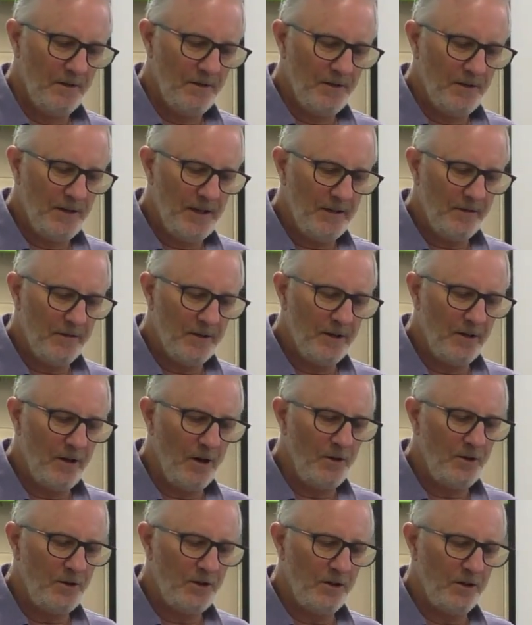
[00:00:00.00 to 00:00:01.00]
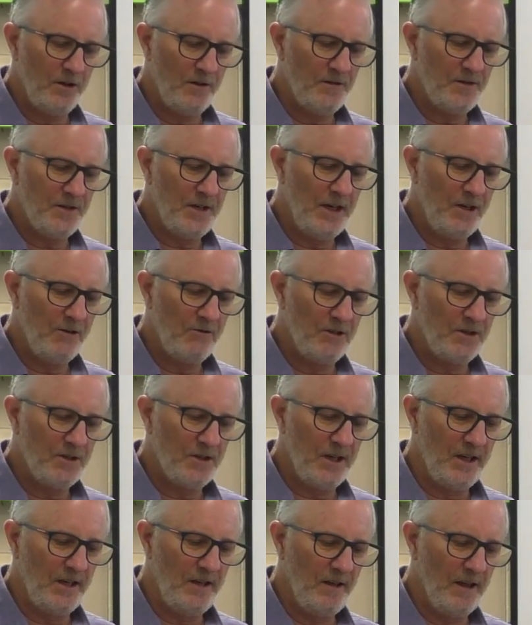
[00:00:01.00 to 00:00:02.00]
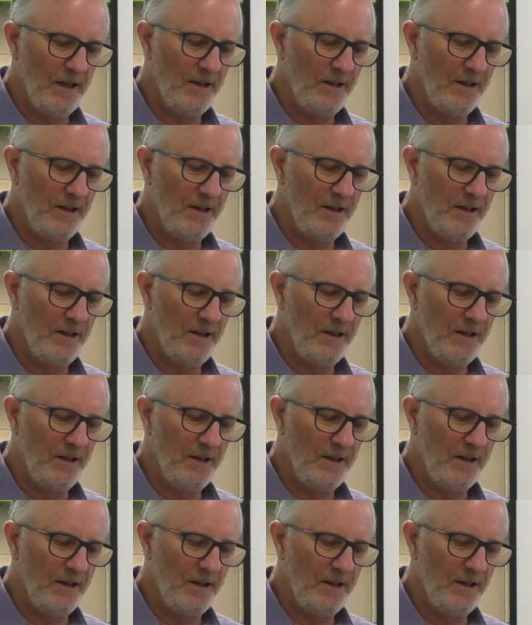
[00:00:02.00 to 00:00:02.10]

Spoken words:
that the notion of secrecy